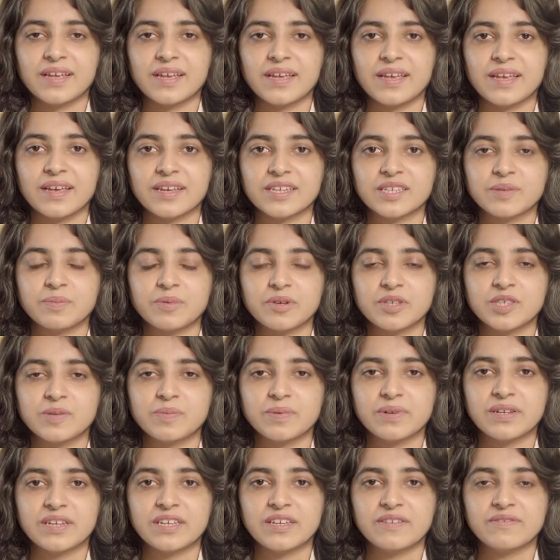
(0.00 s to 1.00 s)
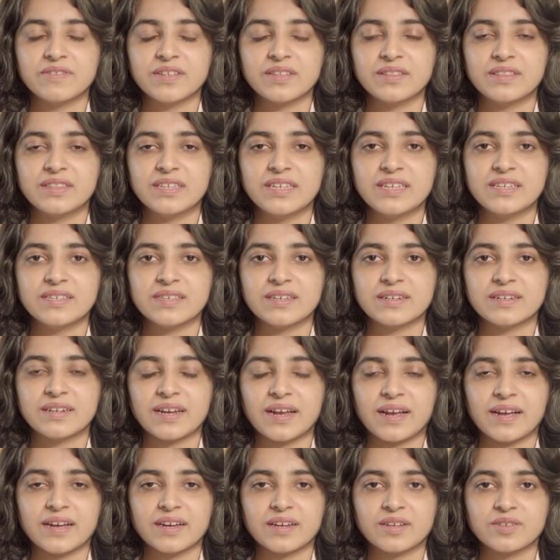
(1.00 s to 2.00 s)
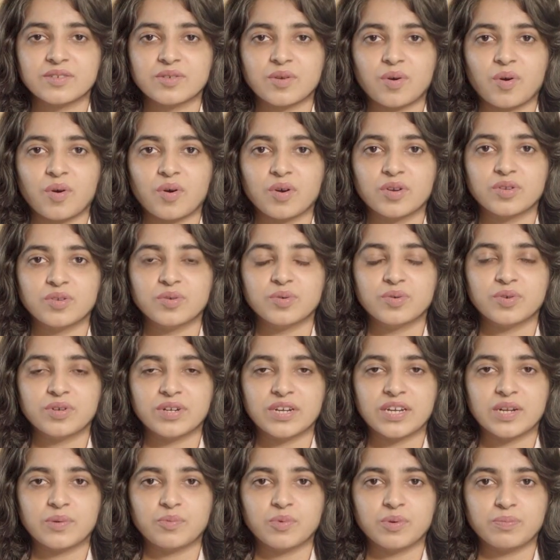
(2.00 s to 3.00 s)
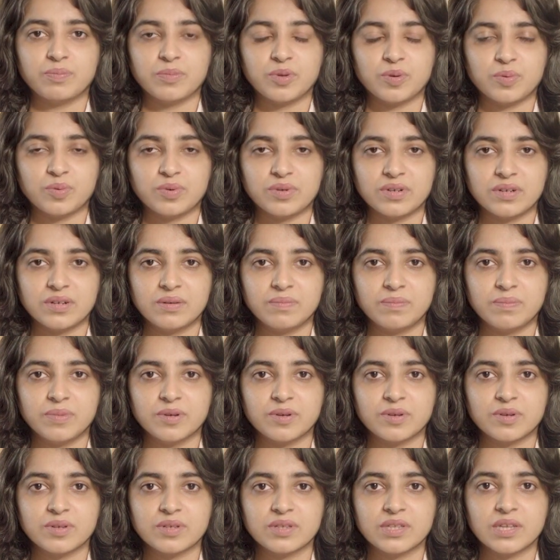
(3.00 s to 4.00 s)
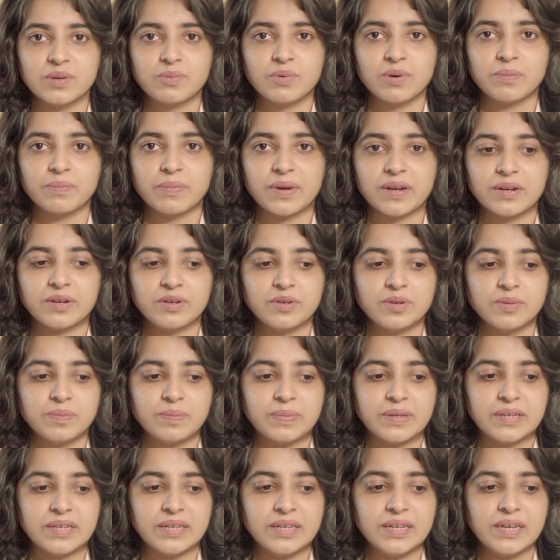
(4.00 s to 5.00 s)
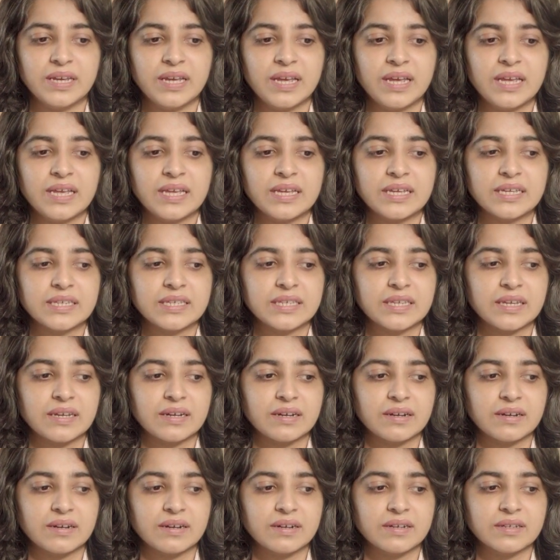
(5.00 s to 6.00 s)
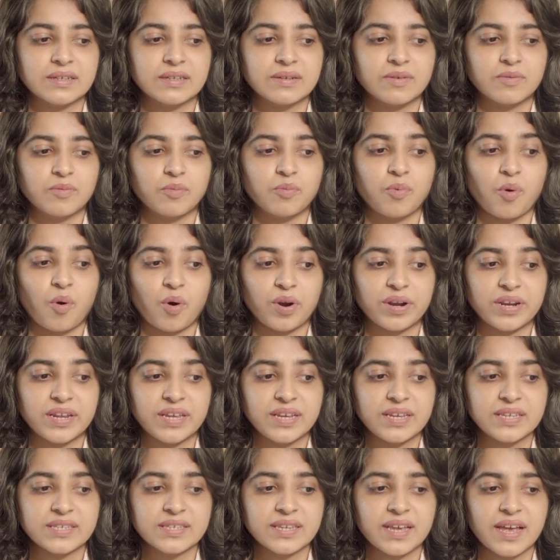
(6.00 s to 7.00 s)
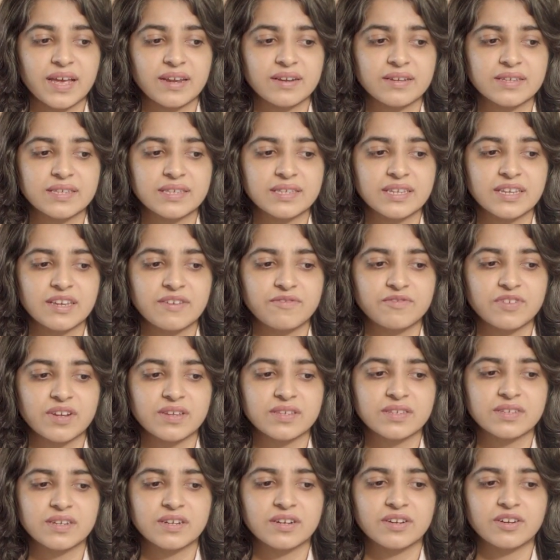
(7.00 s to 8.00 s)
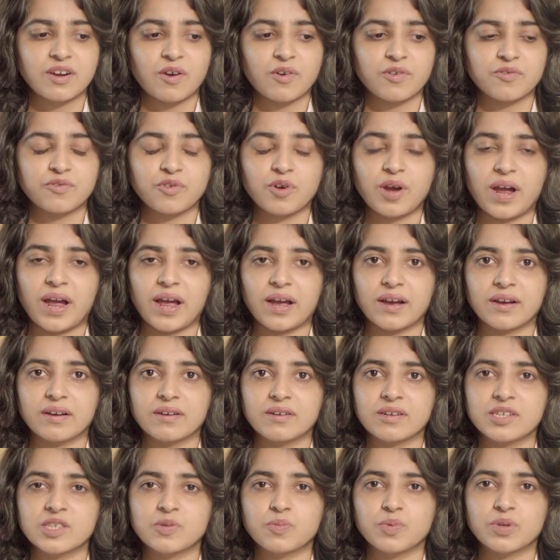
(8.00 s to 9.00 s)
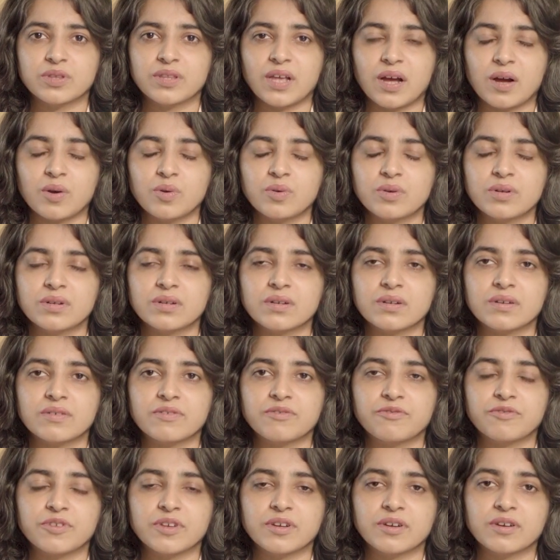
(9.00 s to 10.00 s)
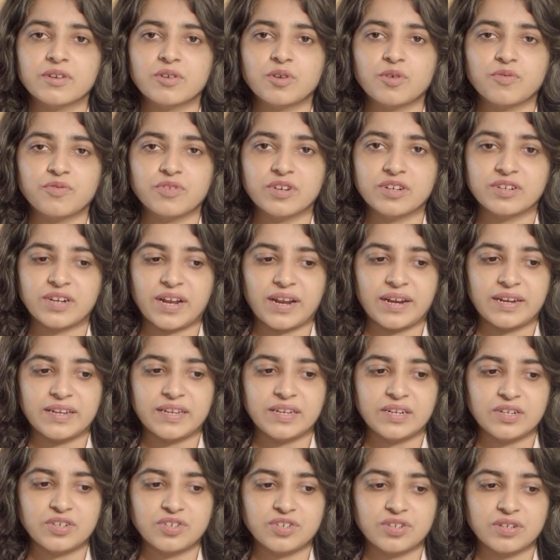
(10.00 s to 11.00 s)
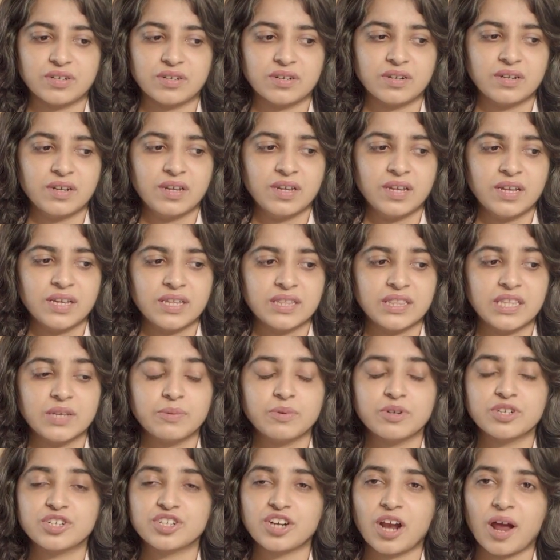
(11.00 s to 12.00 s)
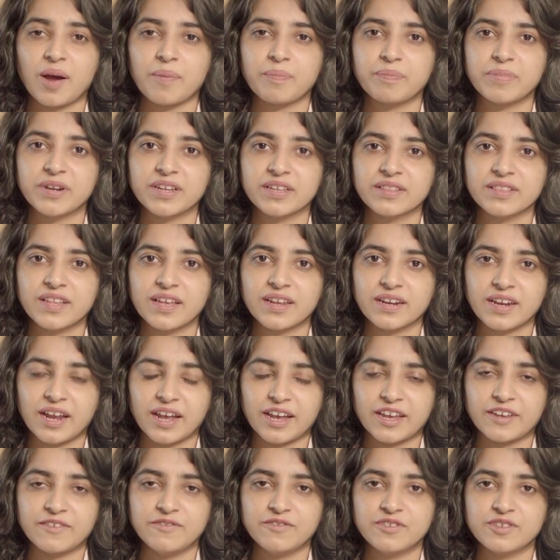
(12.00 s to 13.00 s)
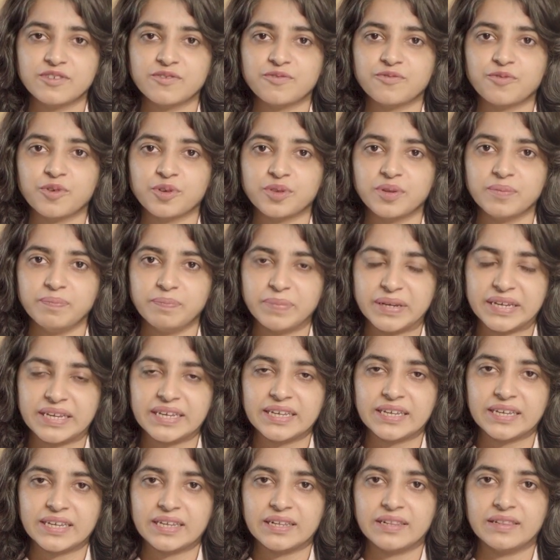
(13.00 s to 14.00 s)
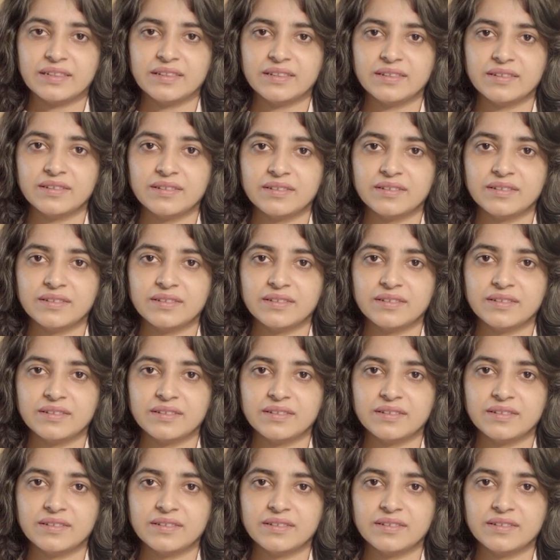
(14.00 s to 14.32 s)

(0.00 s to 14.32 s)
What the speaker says: Experts believe that these attacks on Ukraine were muted because they were meant to be warnings and a safe testing ground for hackers without fear of retaliation. They were sharpening their knives for the big kill.